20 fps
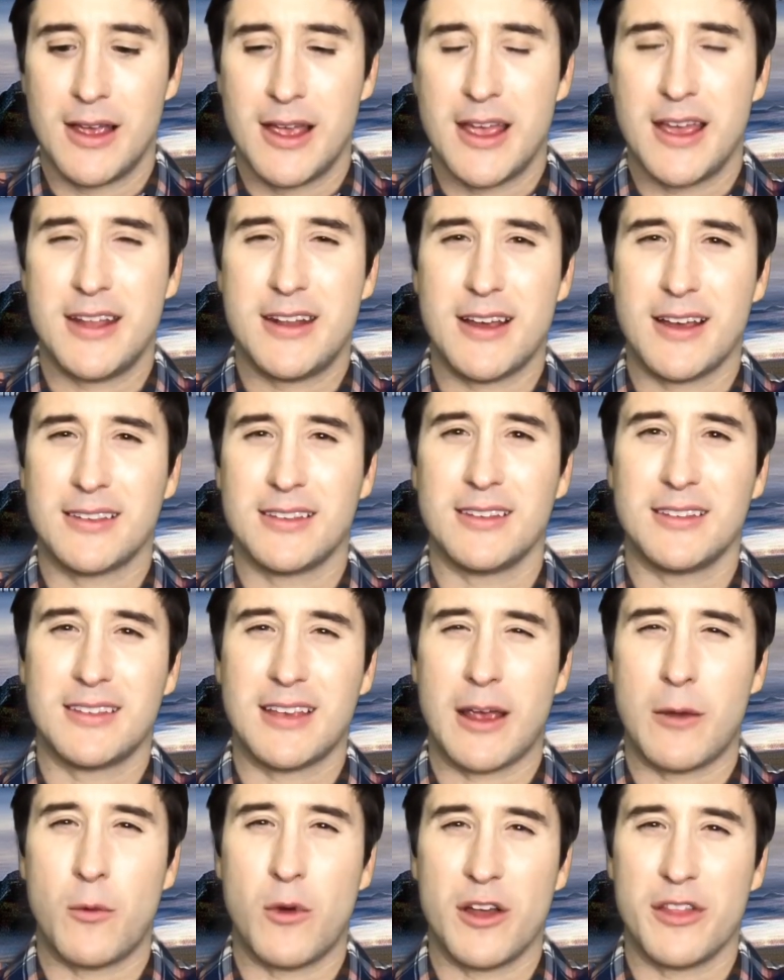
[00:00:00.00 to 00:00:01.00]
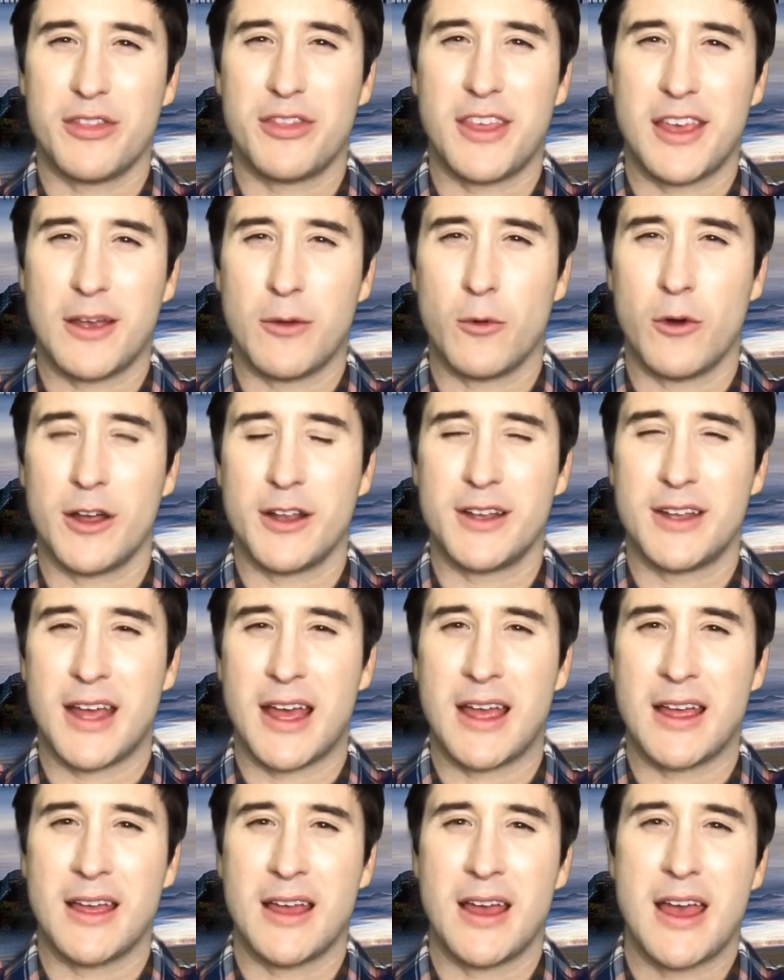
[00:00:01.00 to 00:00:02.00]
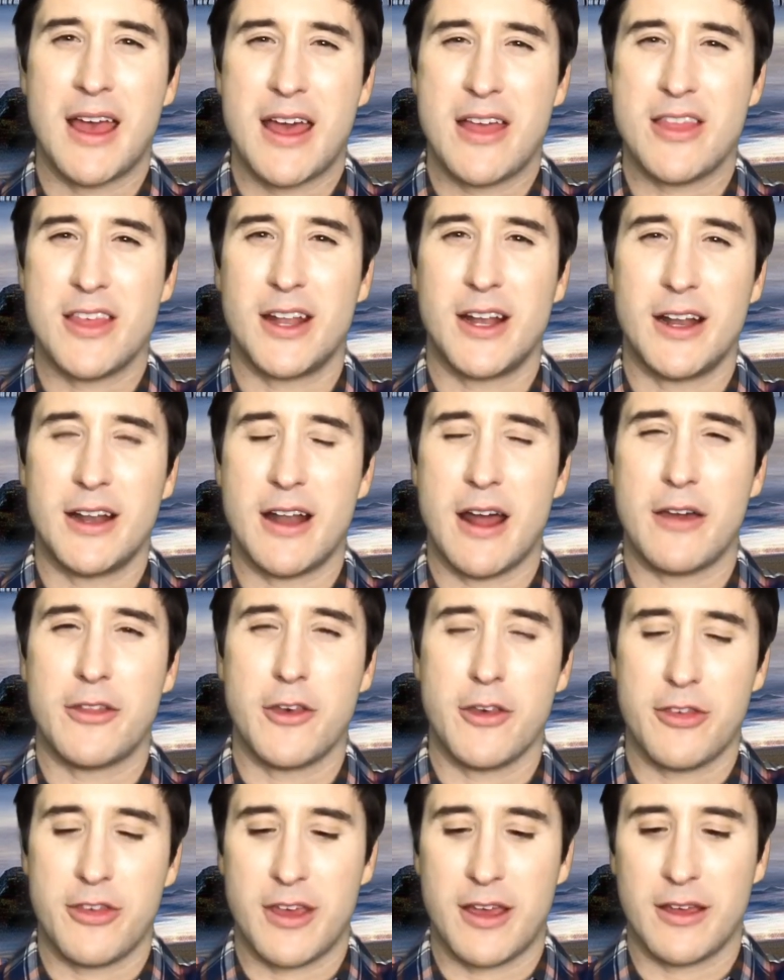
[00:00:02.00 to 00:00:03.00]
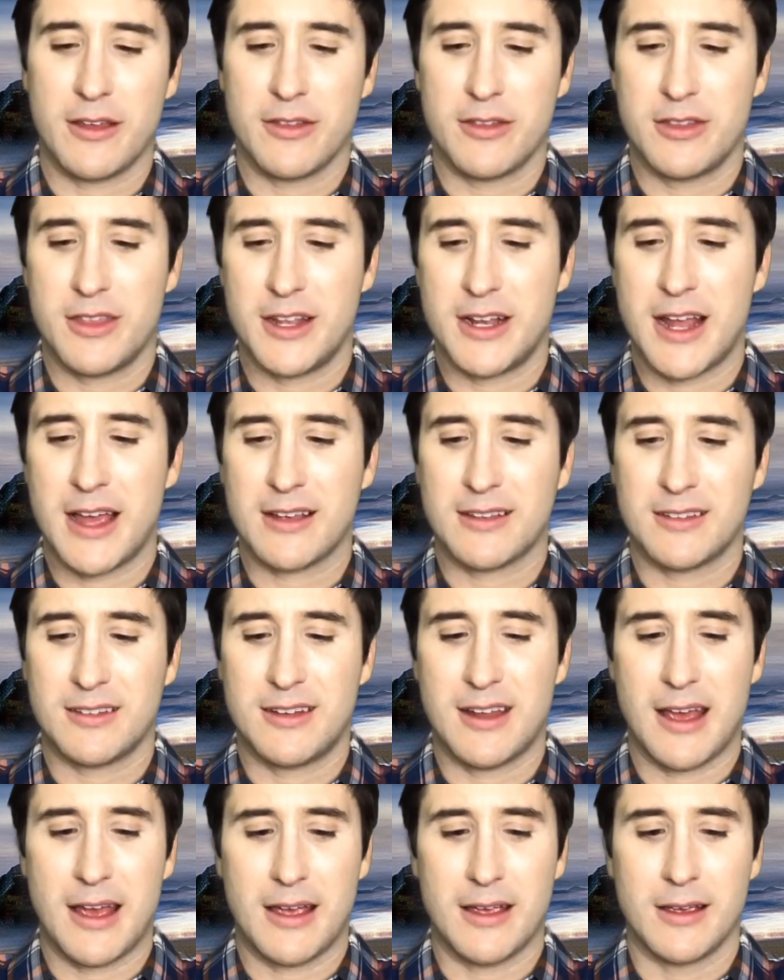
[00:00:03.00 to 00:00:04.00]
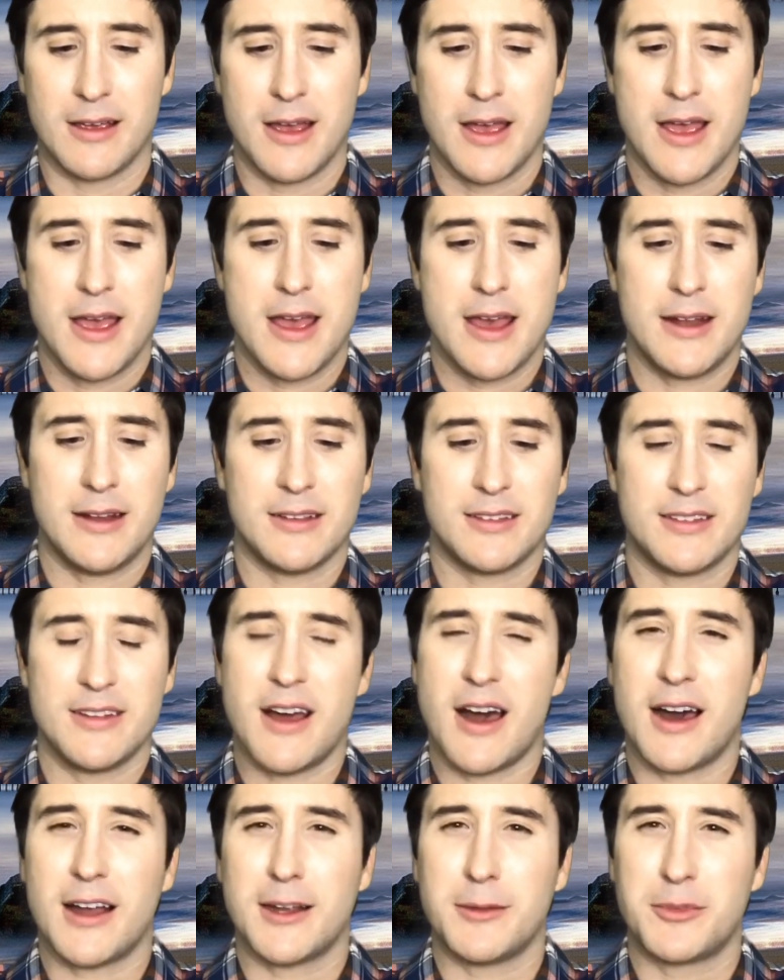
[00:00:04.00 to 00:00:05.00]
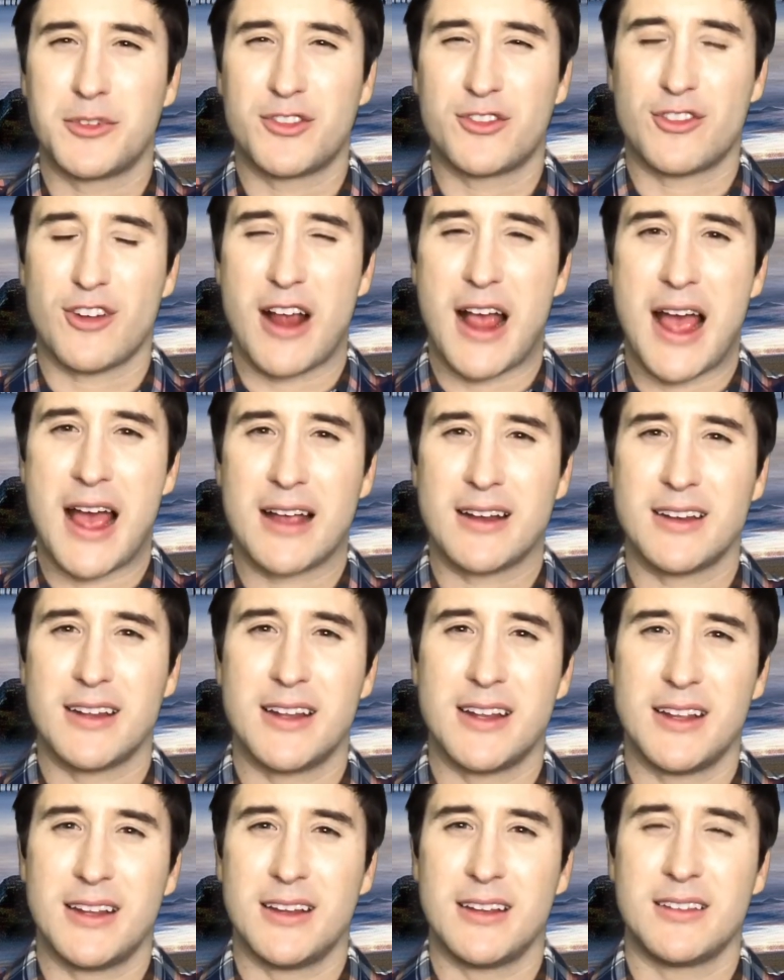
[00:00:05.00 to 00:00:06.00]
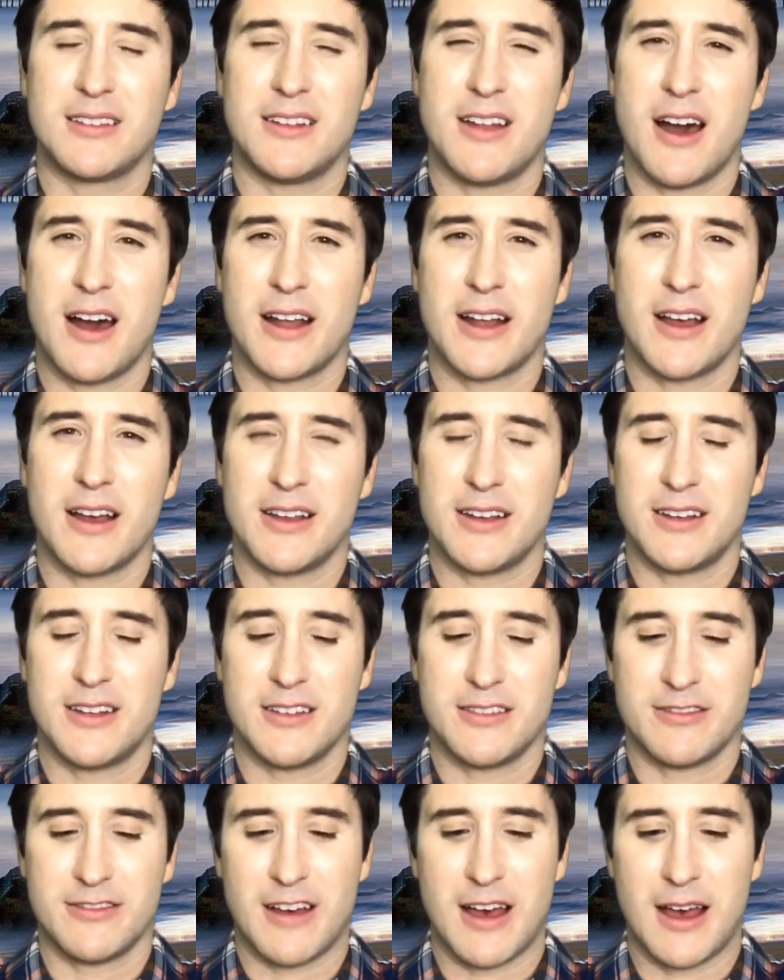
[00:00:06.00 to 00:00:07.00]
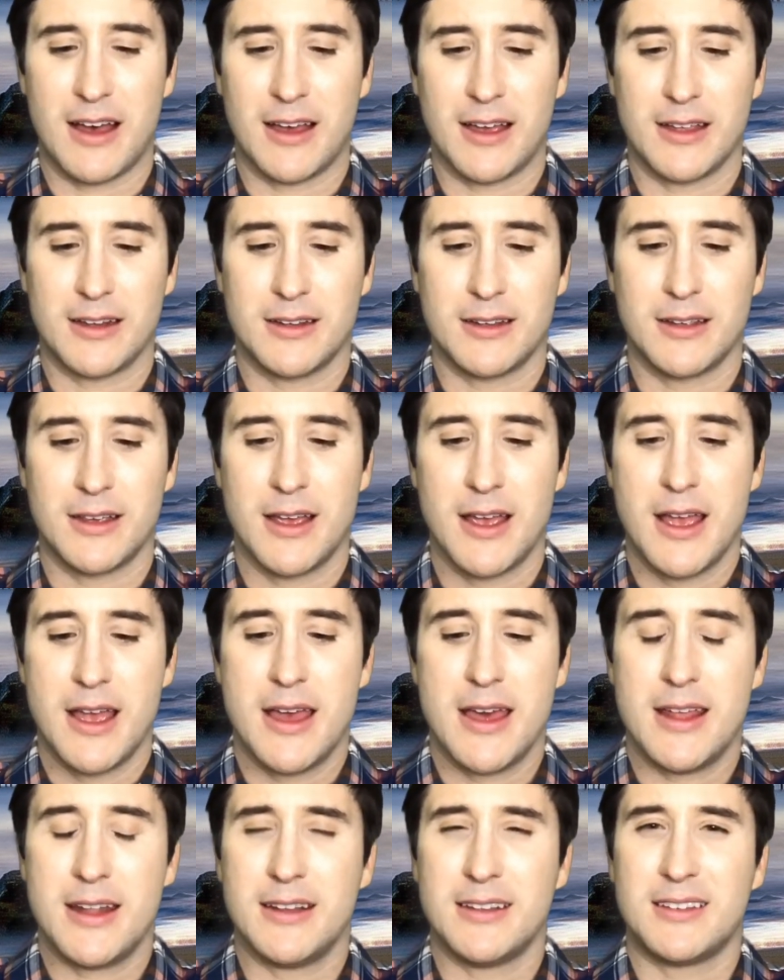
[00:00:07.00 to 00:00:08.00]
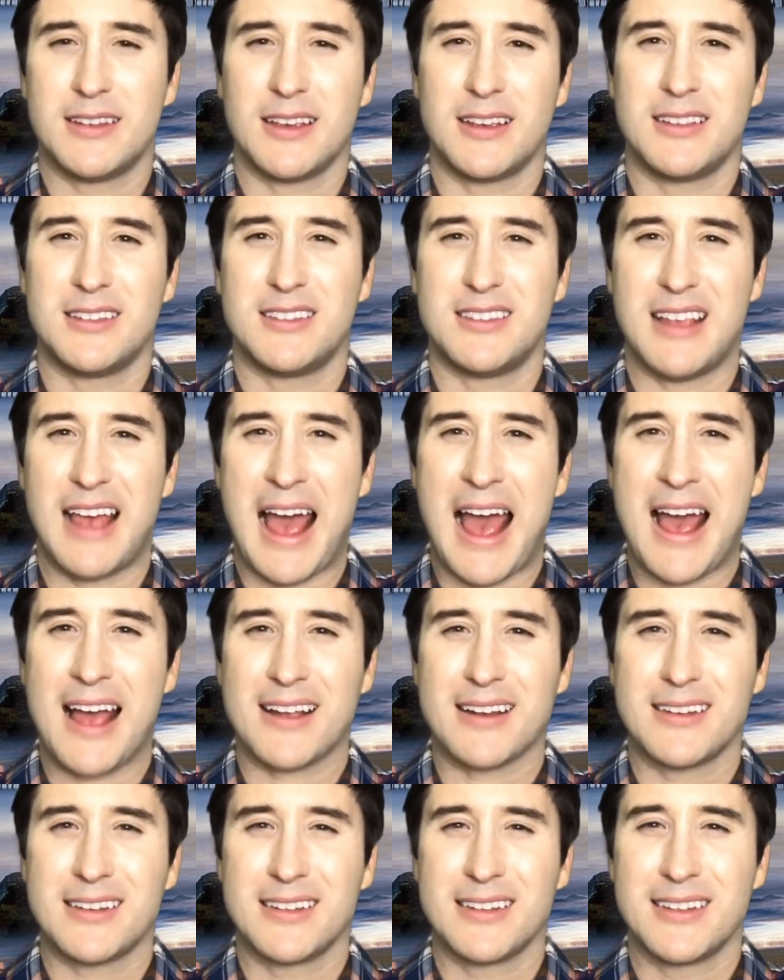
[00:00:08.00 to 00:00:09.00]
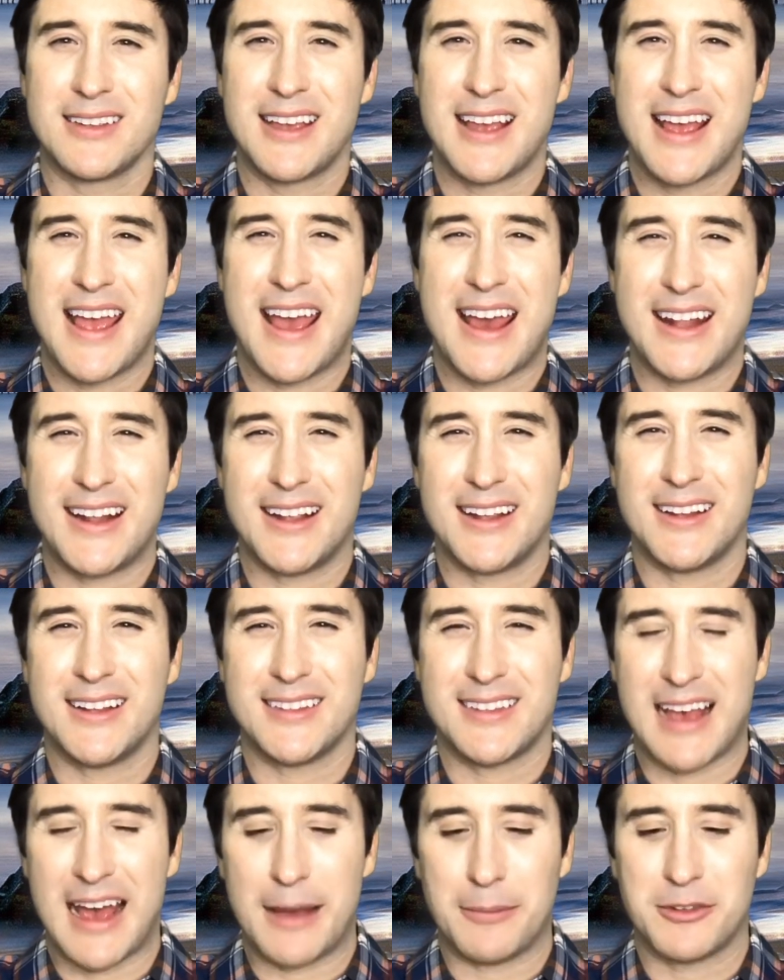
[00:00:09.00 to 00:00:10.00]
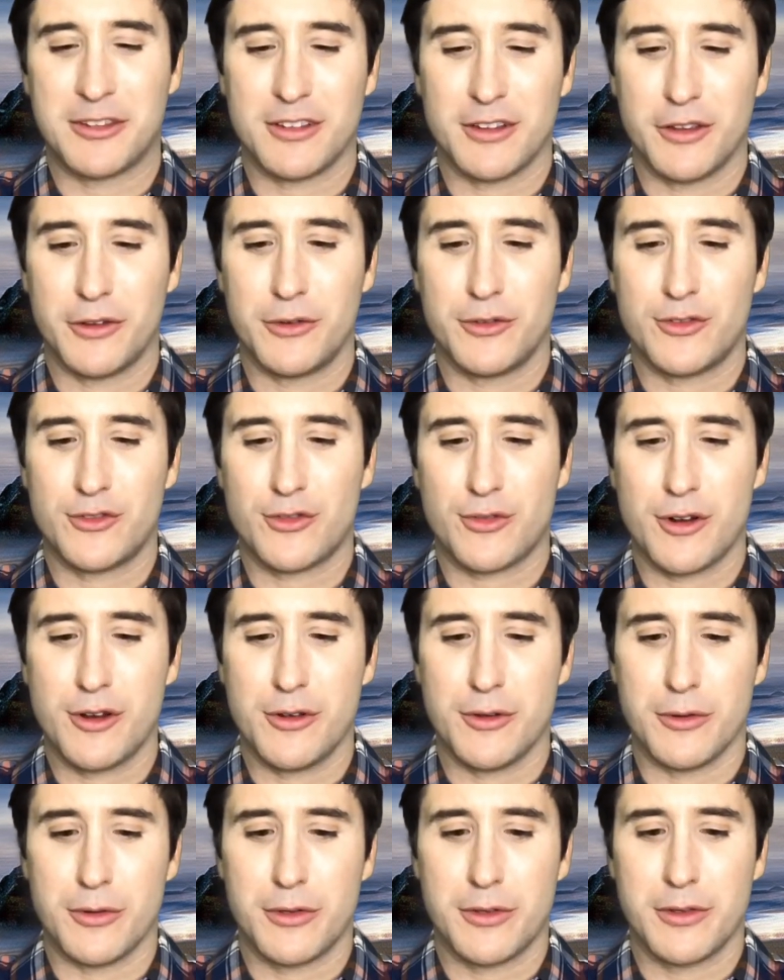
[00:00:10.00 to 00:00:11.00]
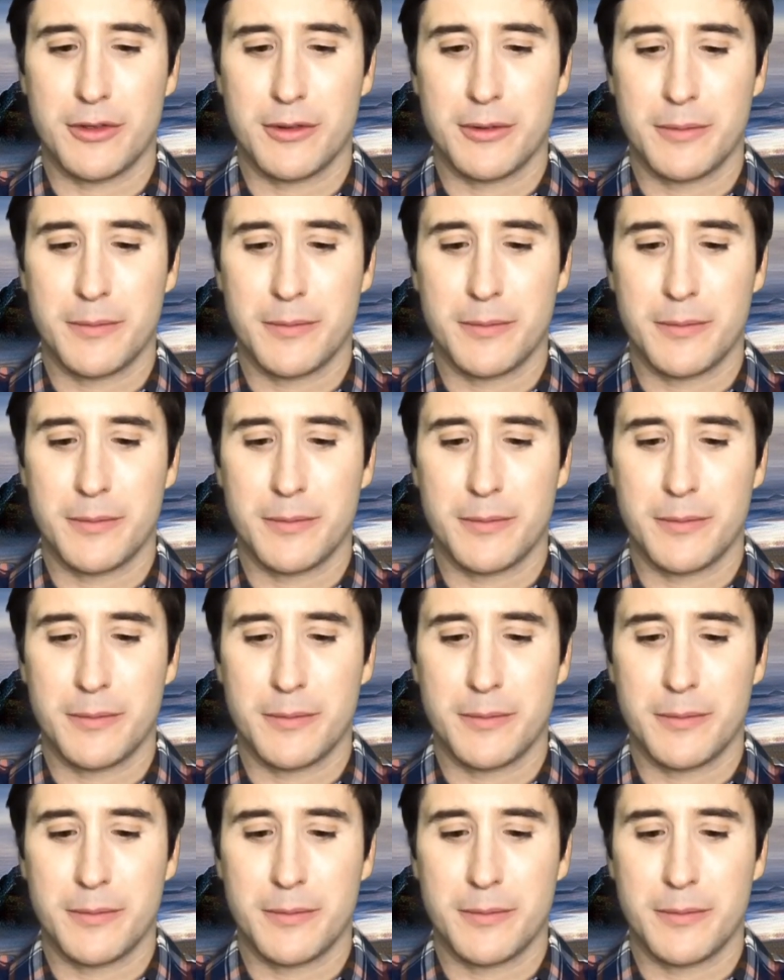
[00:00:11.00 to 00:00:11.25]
It doesn't say one thing one day and then another thing the next day. It is not abstract and it is not undefined. It is exact and it is absolute truth.